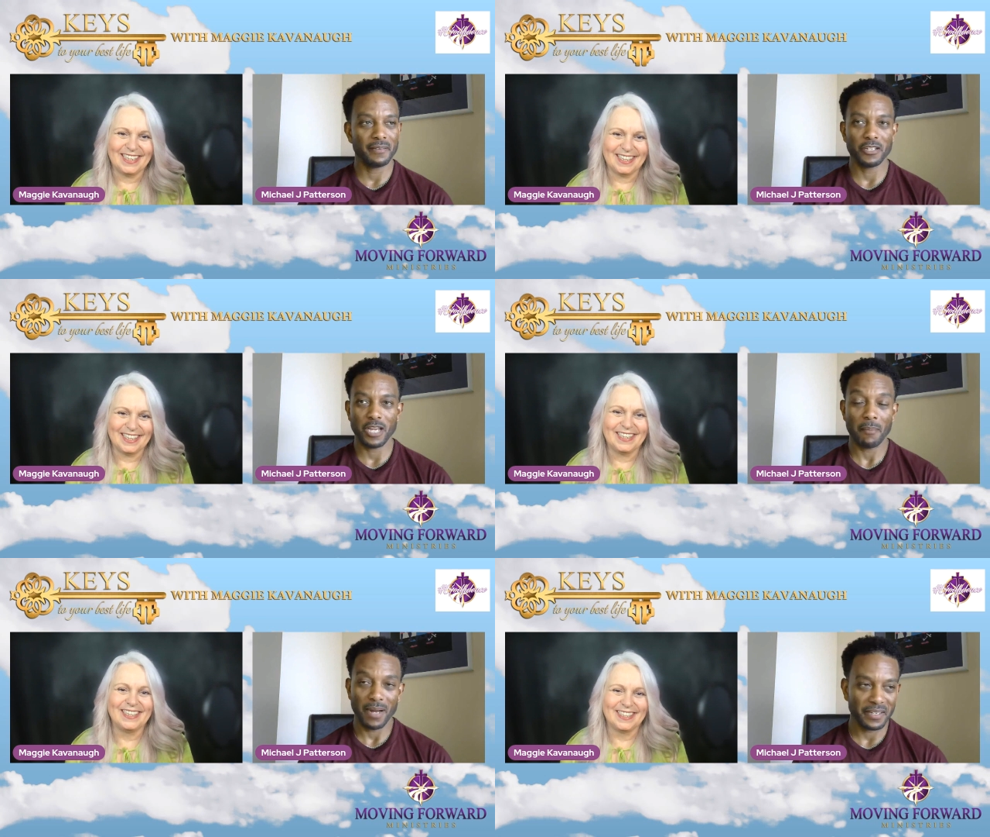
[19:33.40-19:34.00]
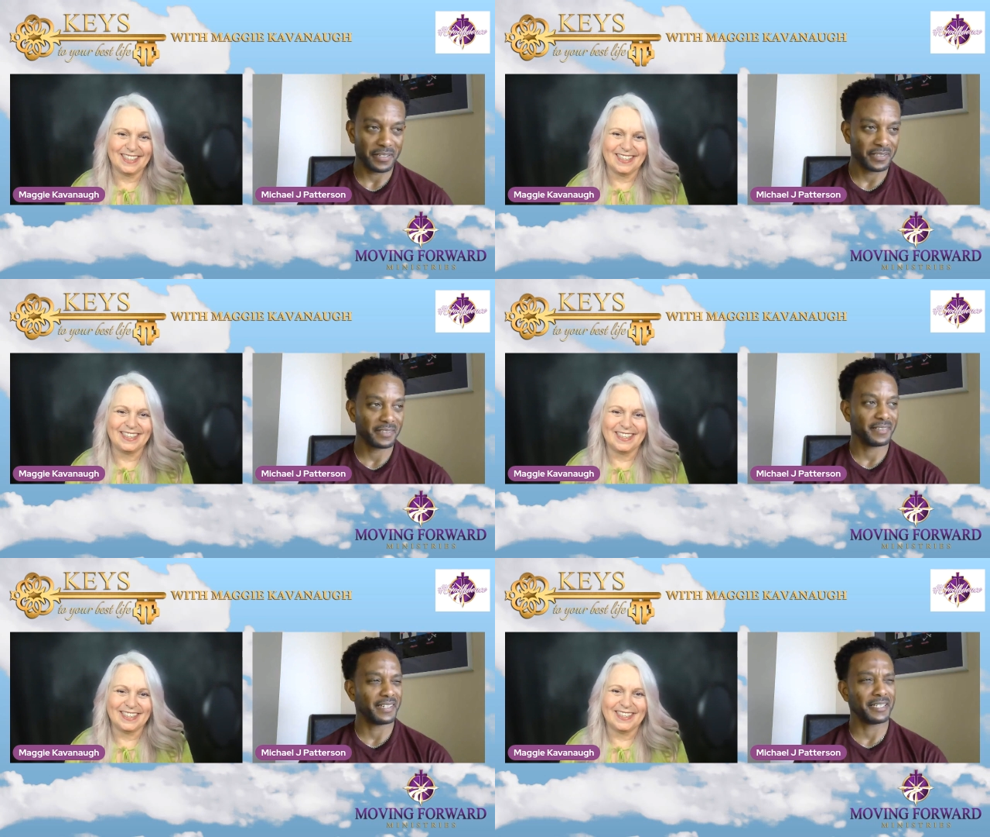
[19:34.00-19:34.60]
Speaker 1: and you got
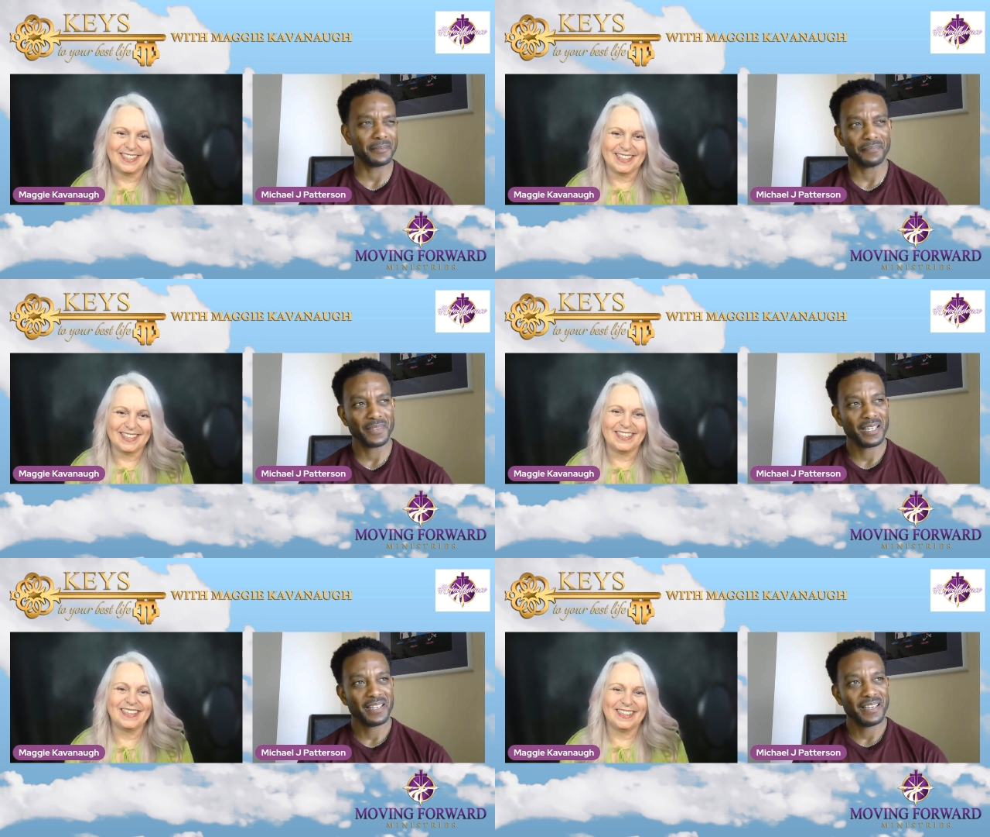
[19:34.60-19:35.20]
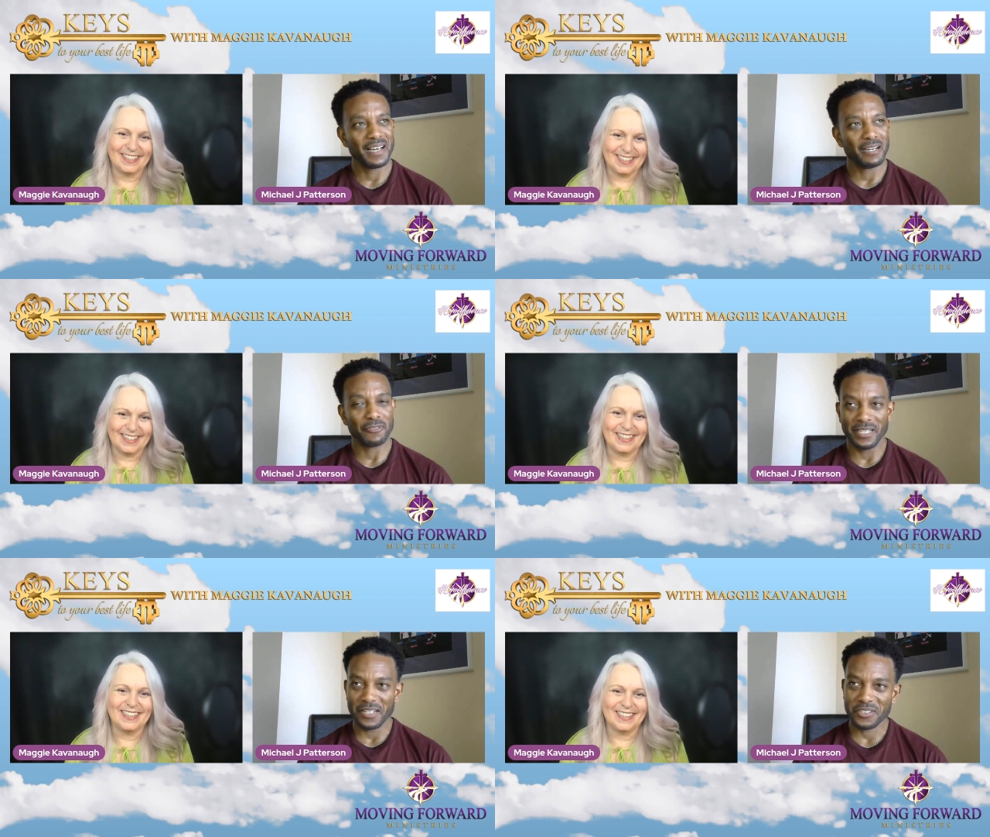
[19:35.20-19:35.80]
Micah, um, uh,
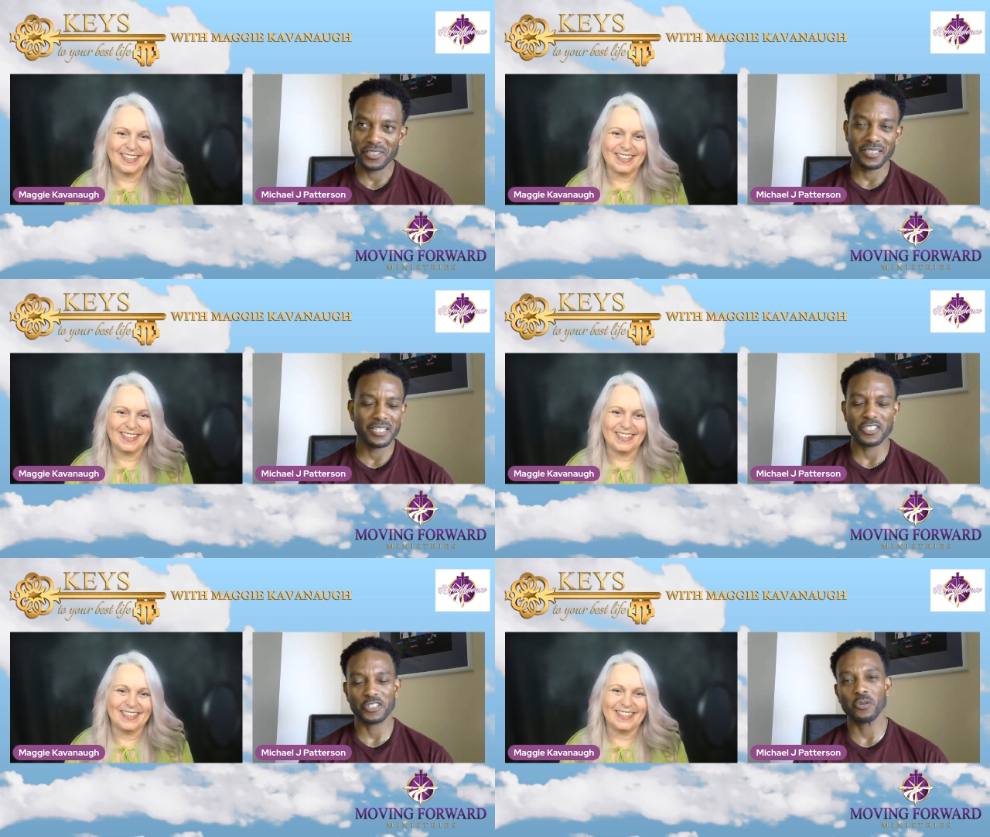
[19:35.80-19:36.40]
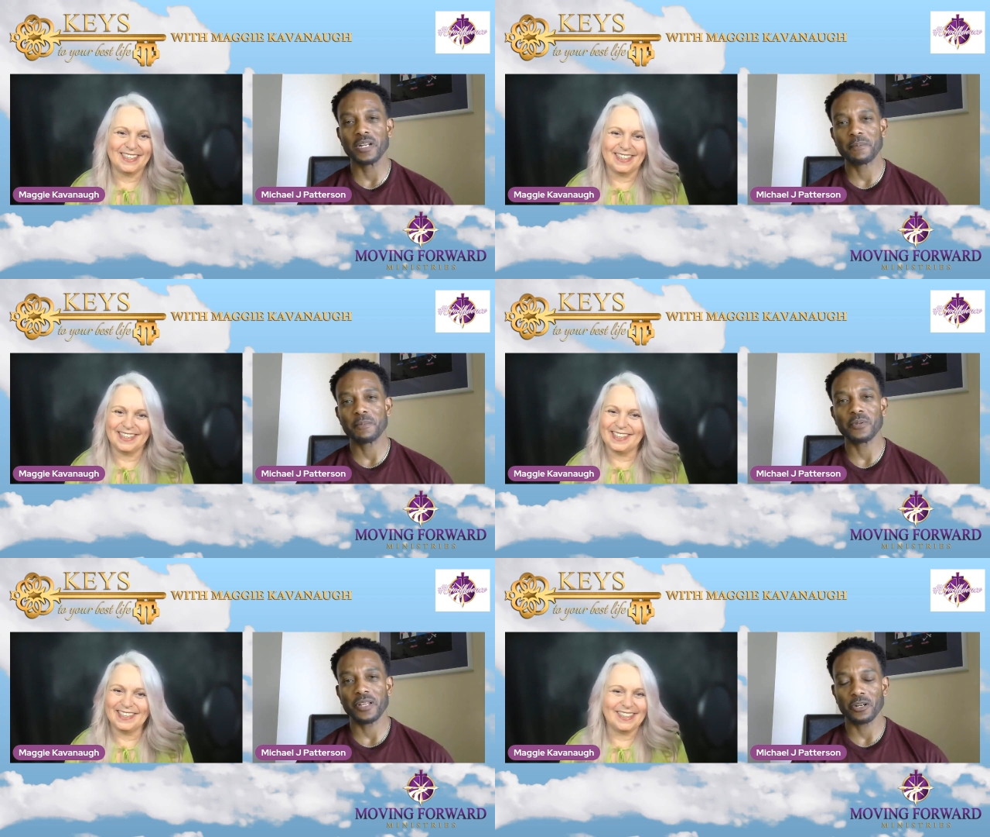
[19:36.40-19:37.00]
Vanessa. It's just so many
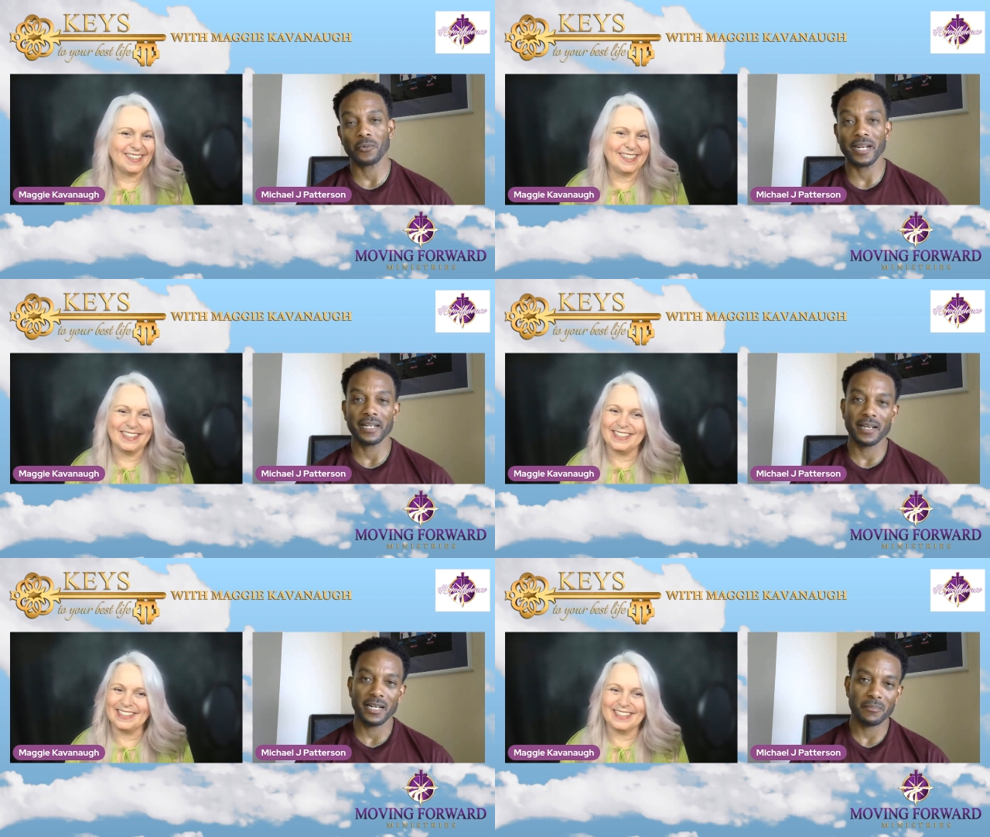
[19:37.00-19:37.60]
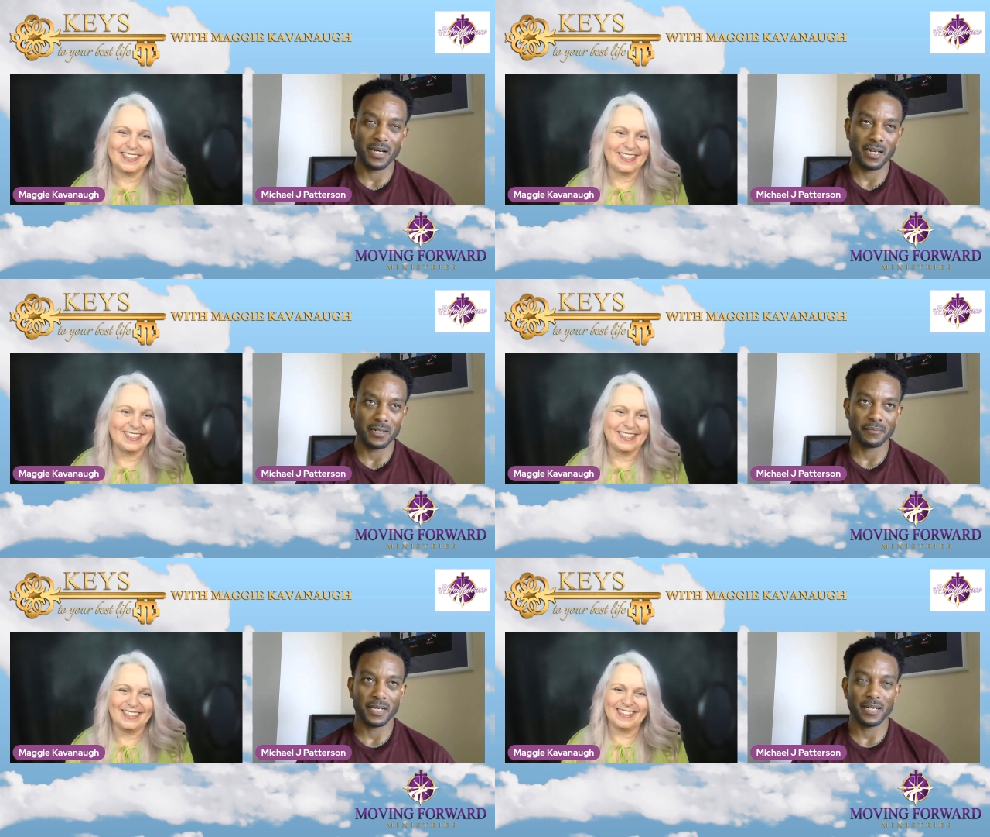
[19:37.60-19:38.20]
people that are great. Um,
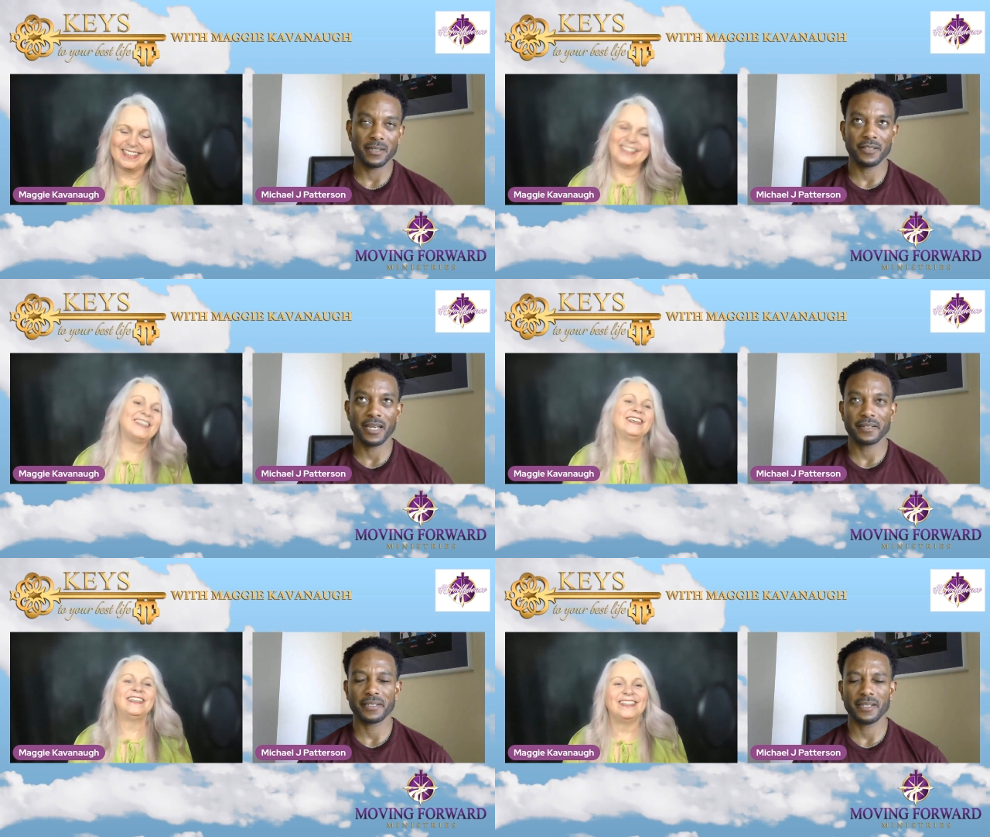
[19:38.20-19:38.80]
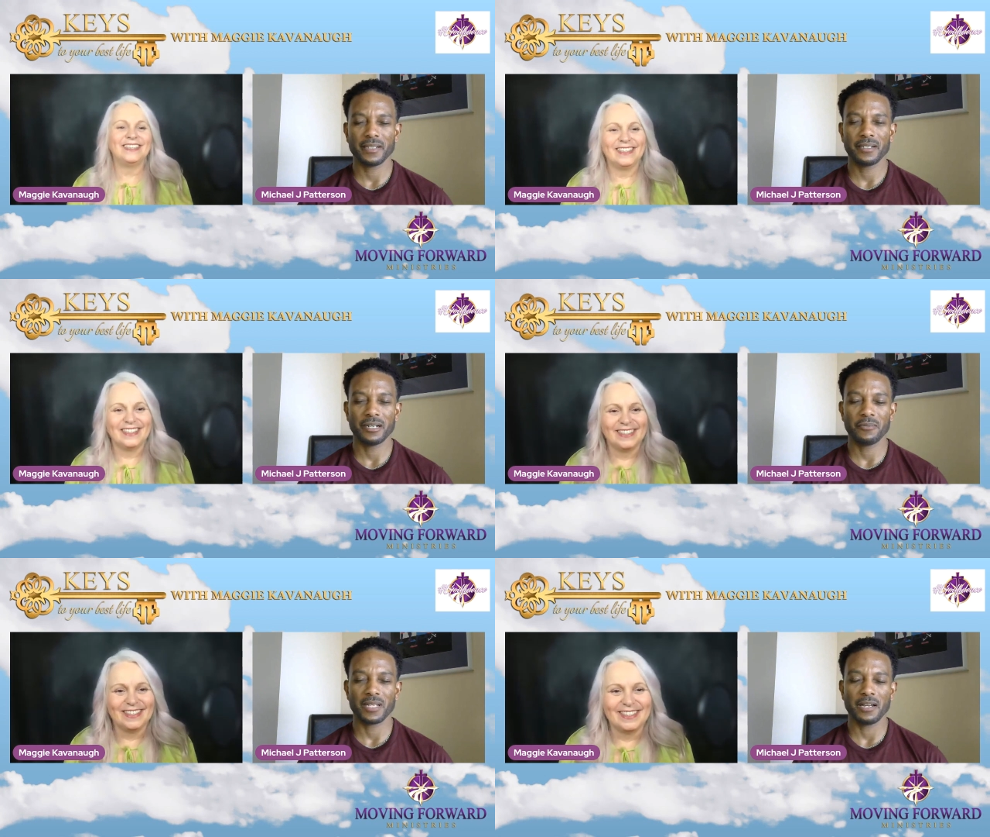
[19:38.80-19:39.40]
um, uh, you got uh,
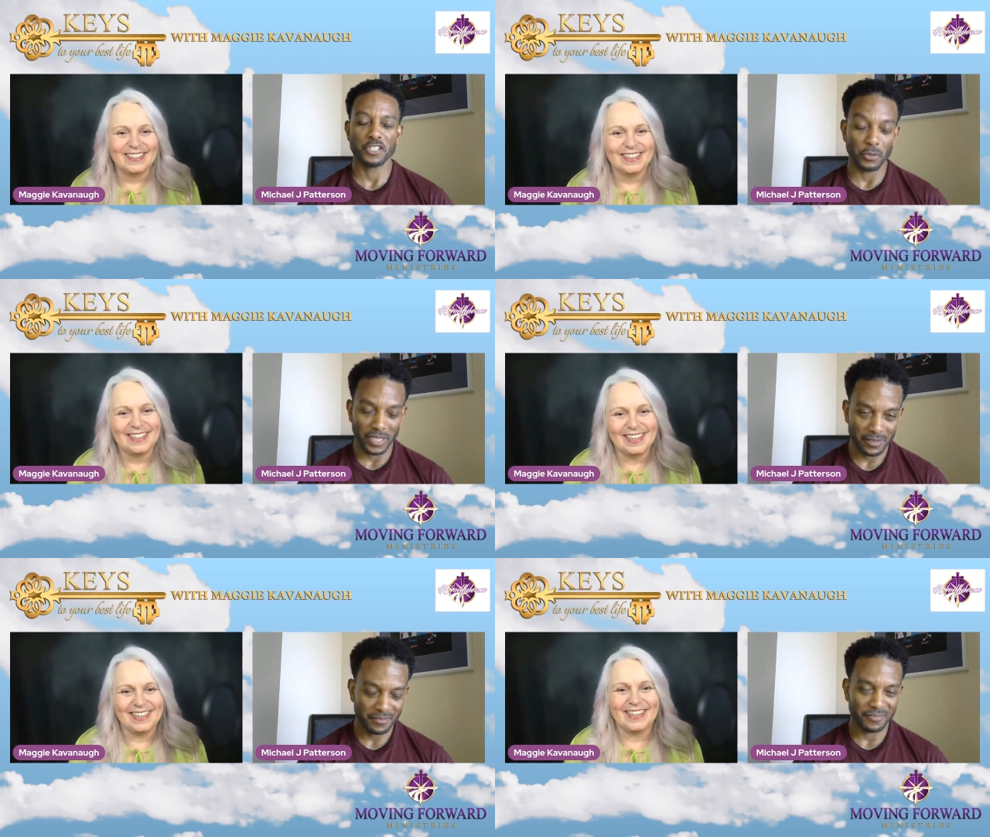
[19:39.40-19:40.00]
uh, uh, Jody